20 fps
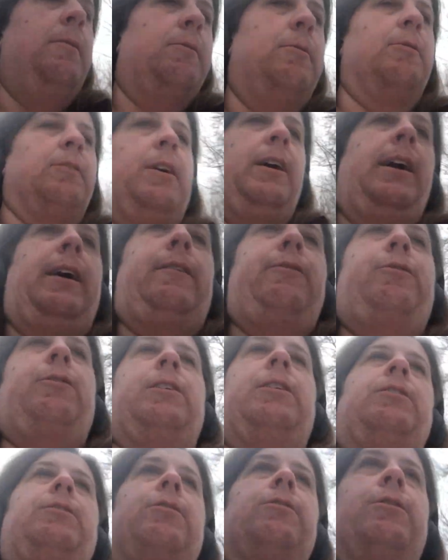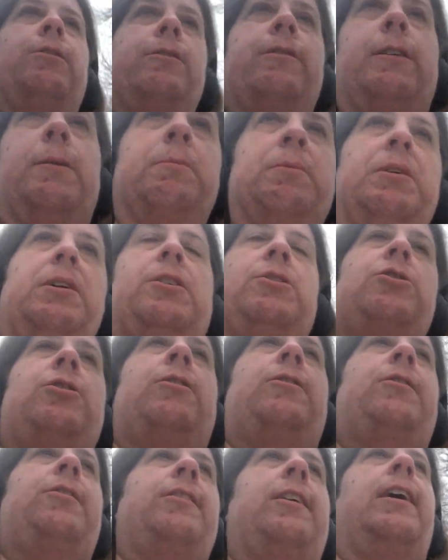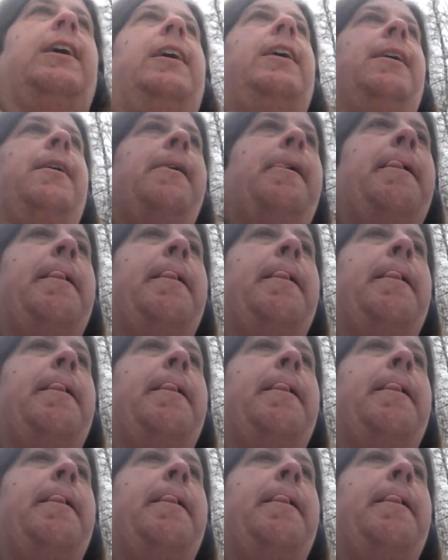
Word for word: or halfway through November, I should say,